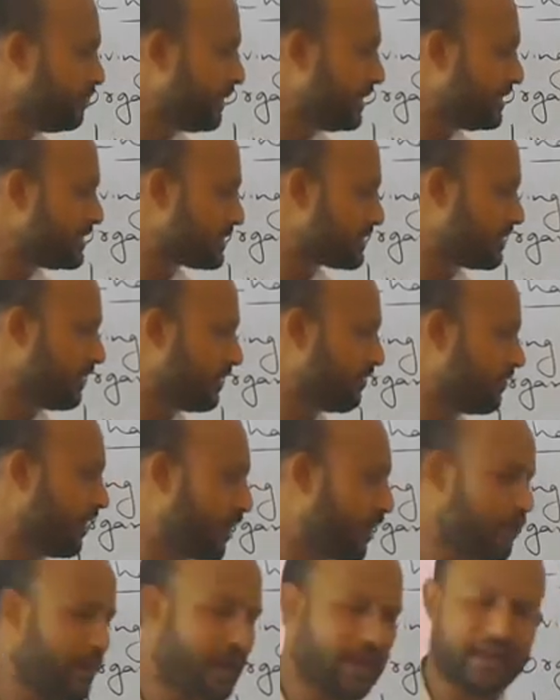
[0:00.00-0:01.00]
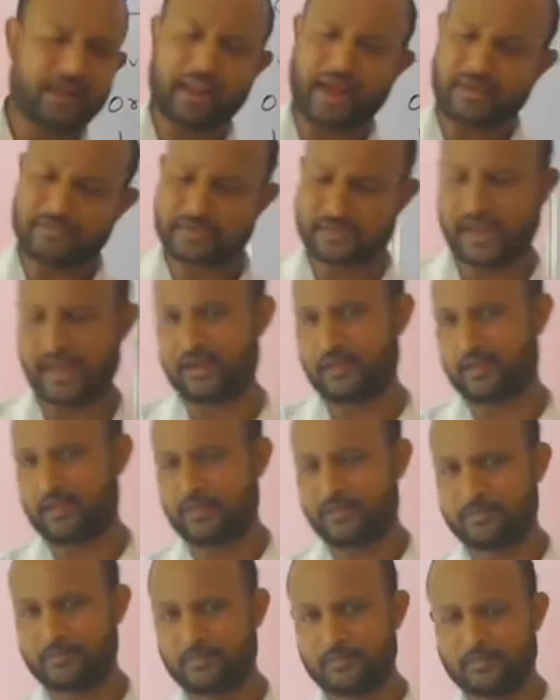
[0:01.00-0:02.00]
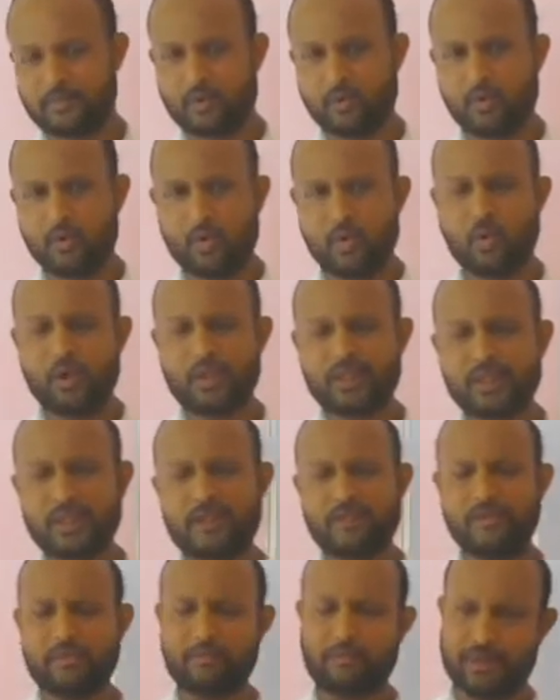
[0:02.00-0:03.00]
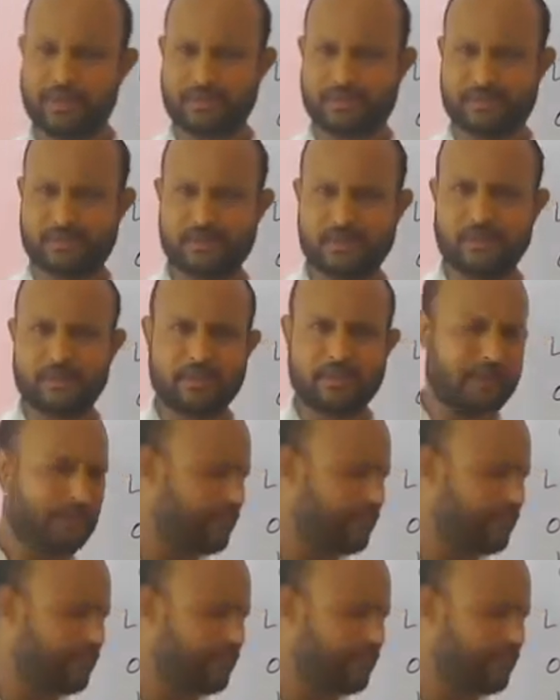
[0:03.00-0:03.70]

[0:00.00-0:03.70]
beings follow a life cycle. All the living beings, they